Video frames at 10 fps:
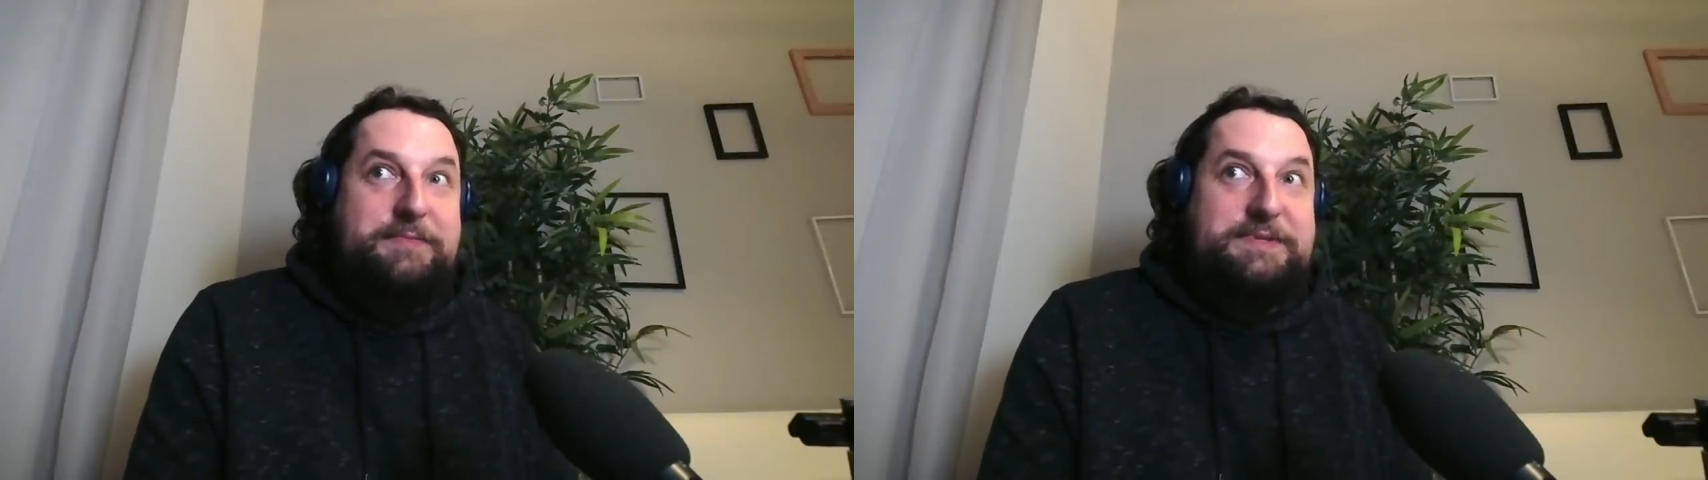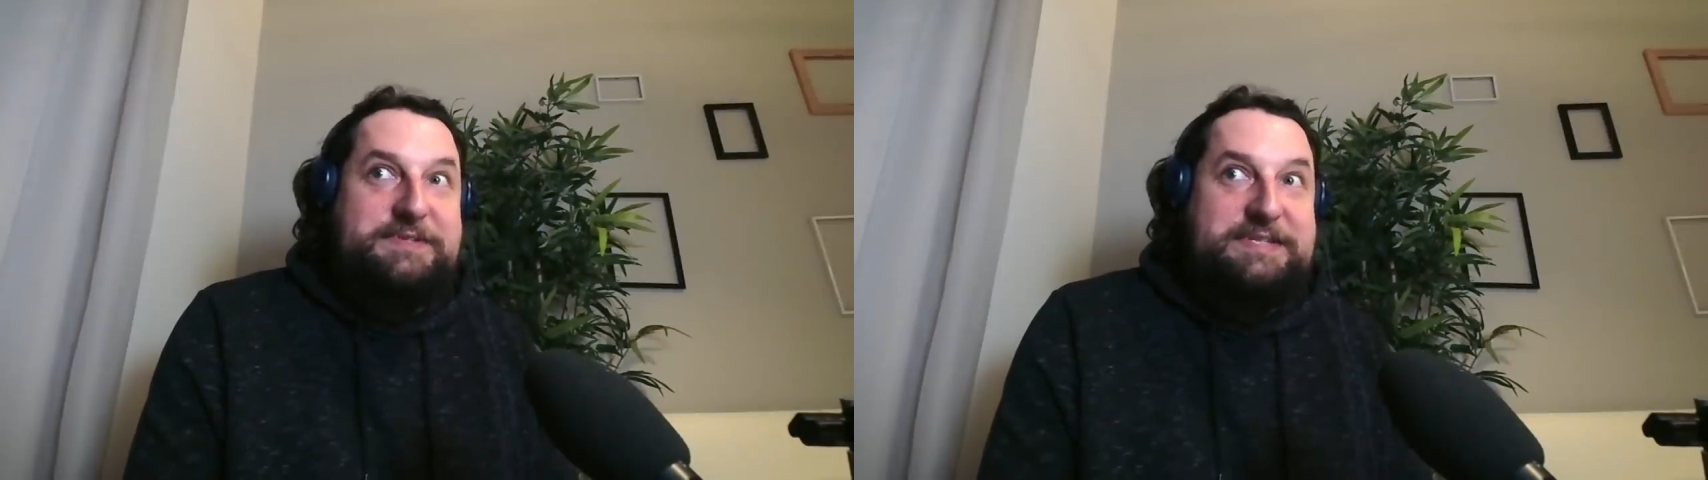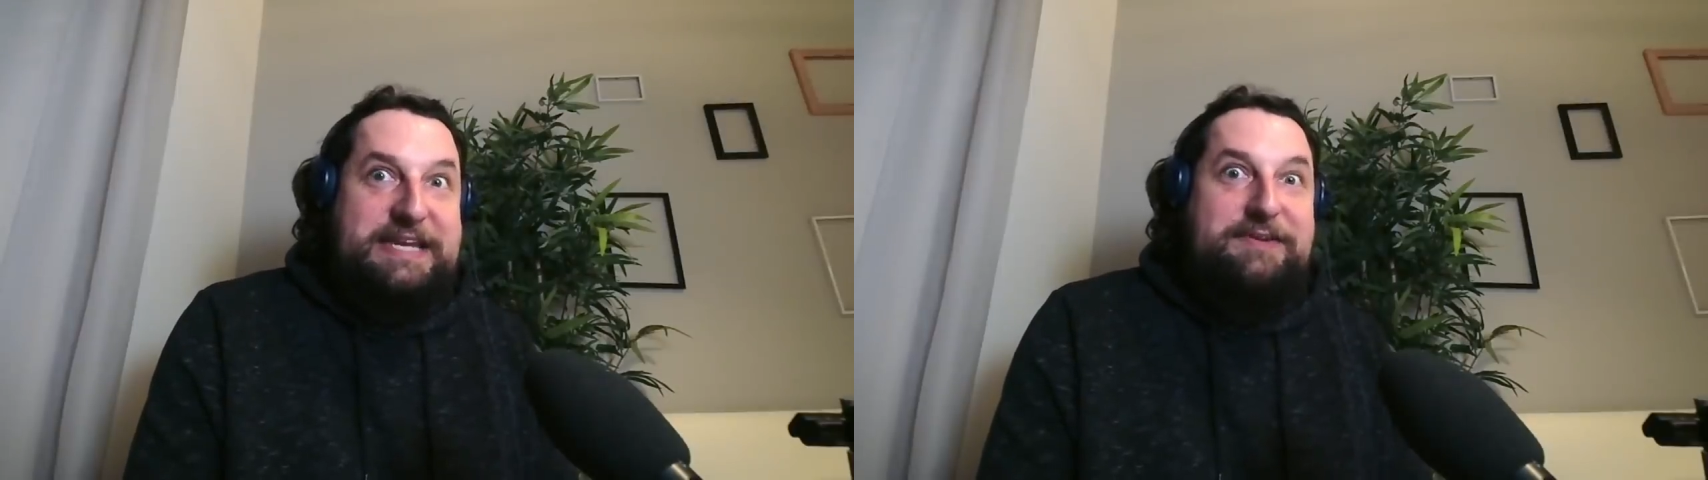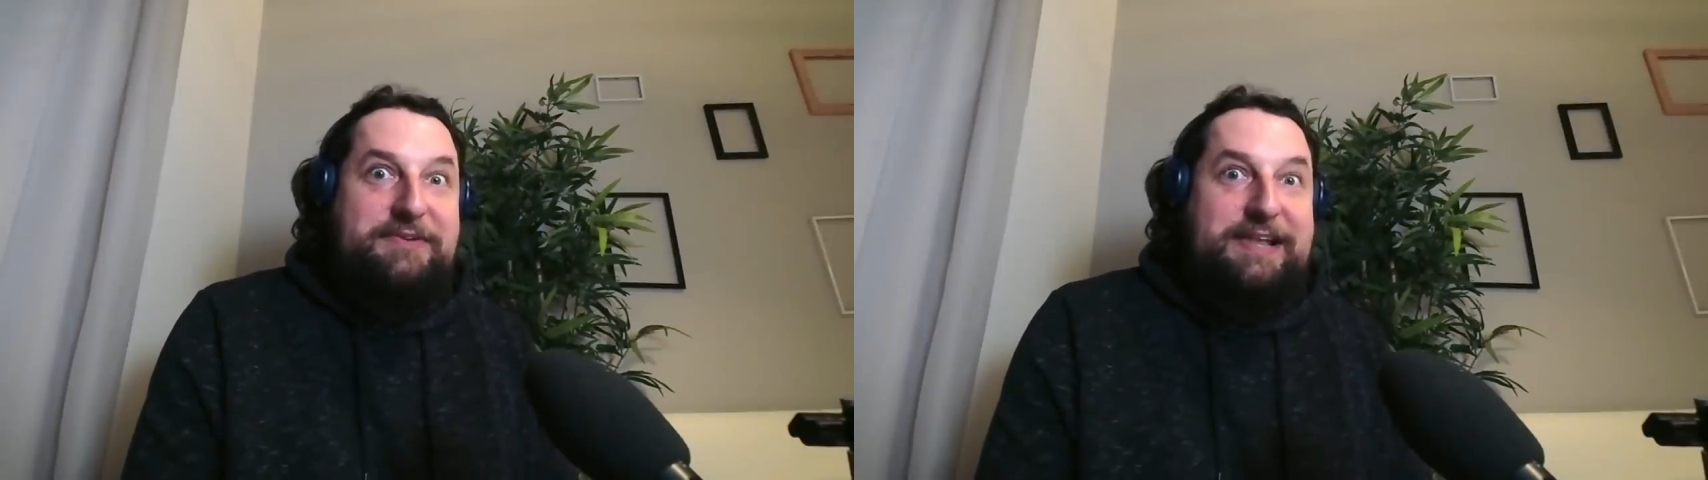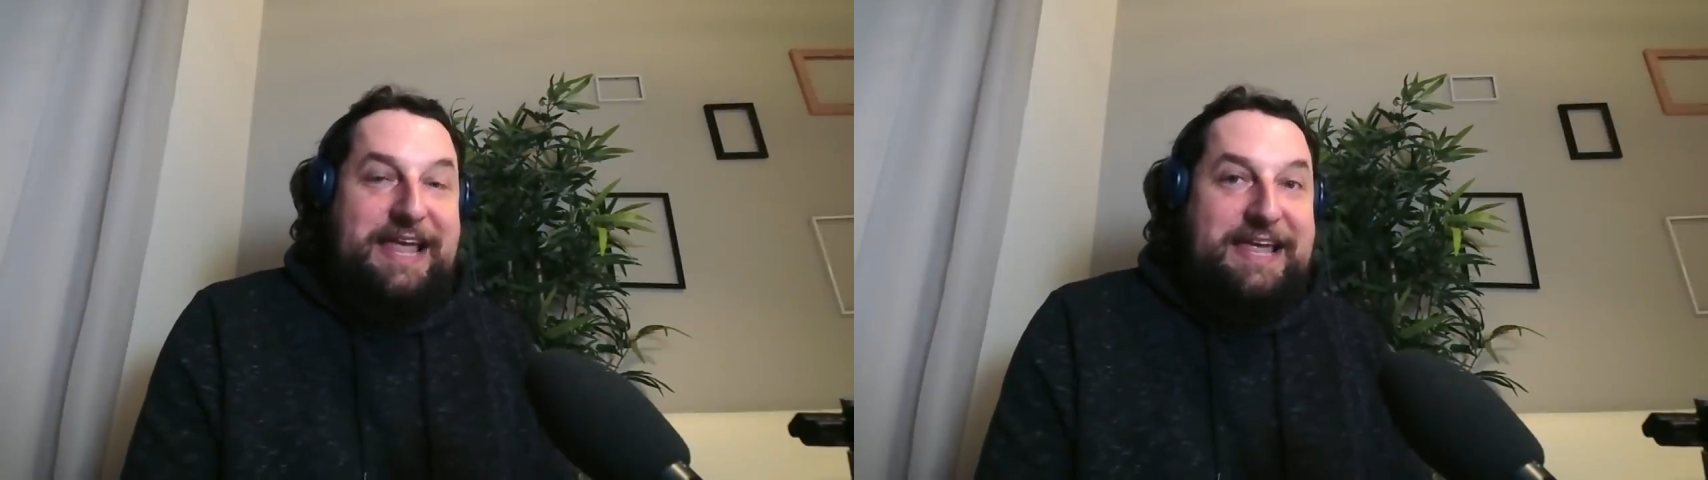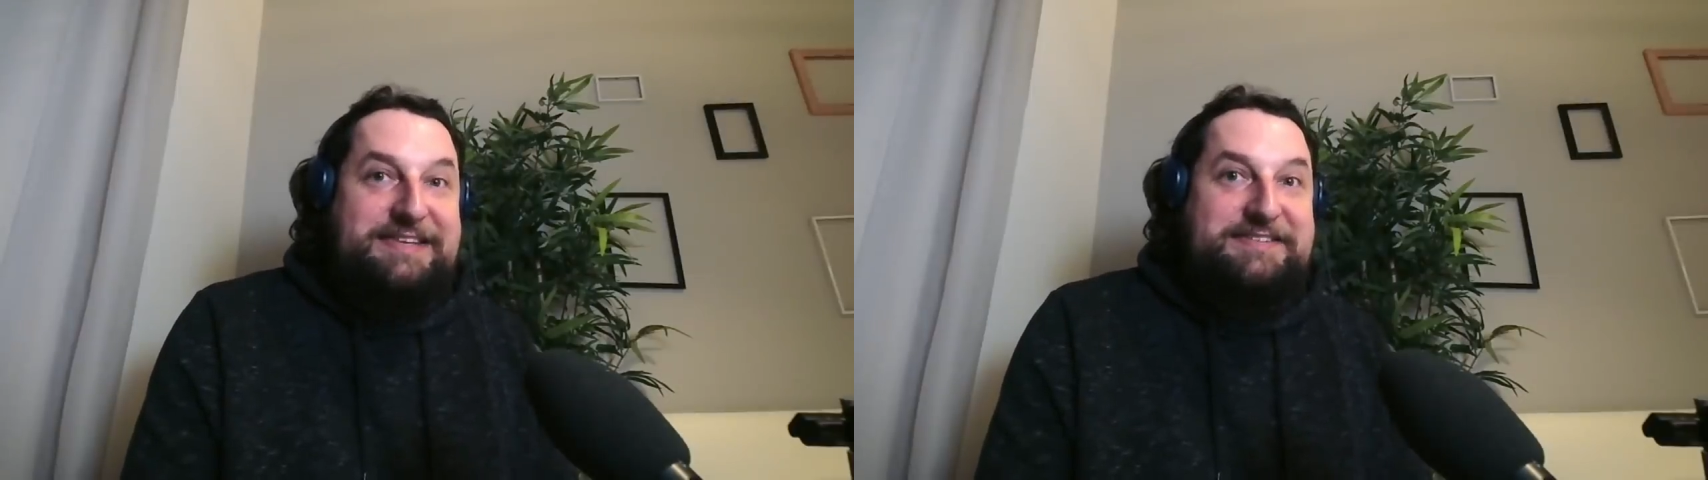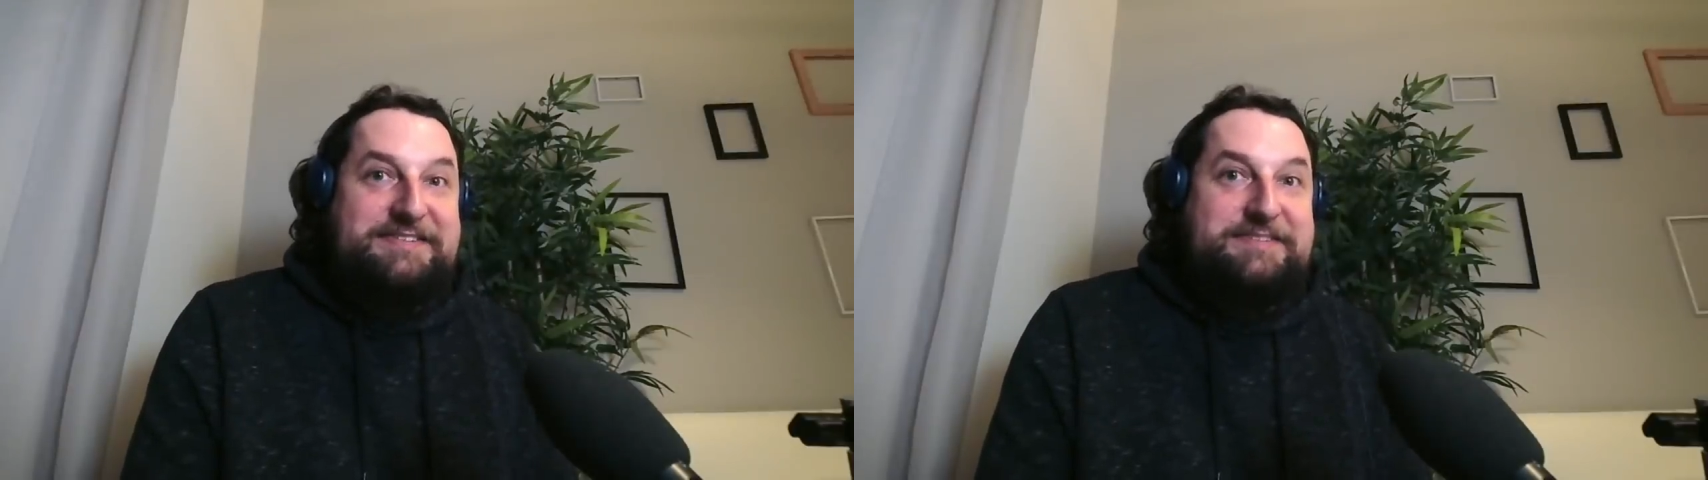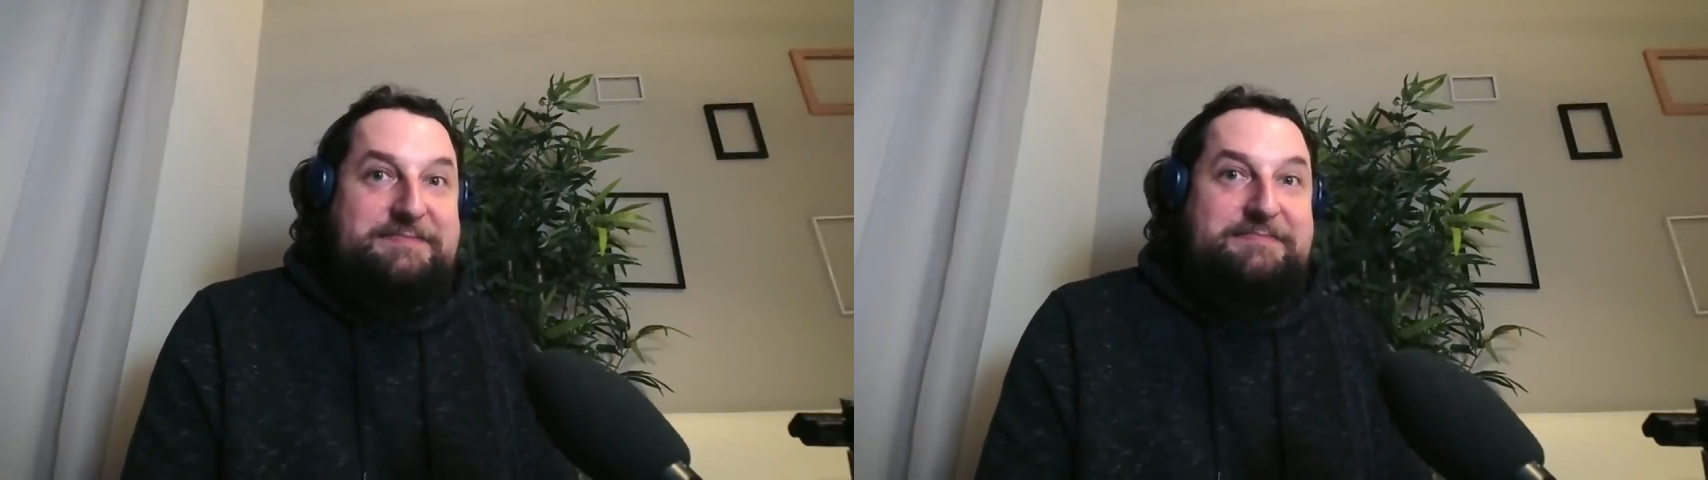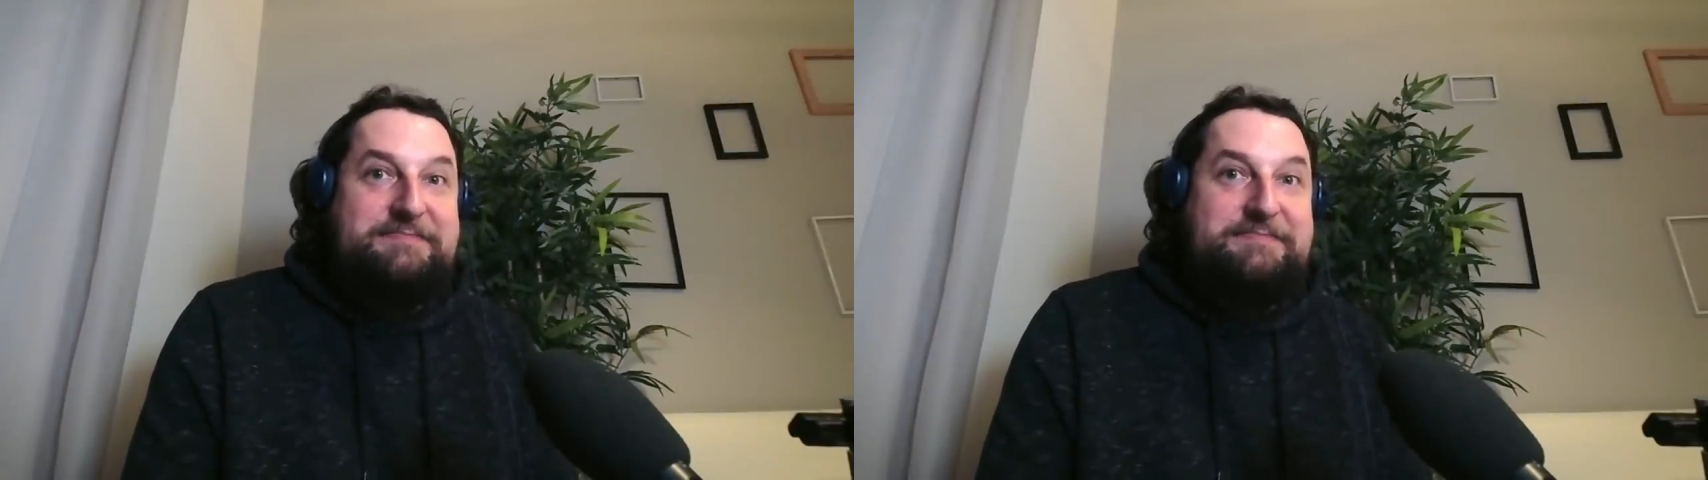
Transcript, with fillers: Stephen Lett's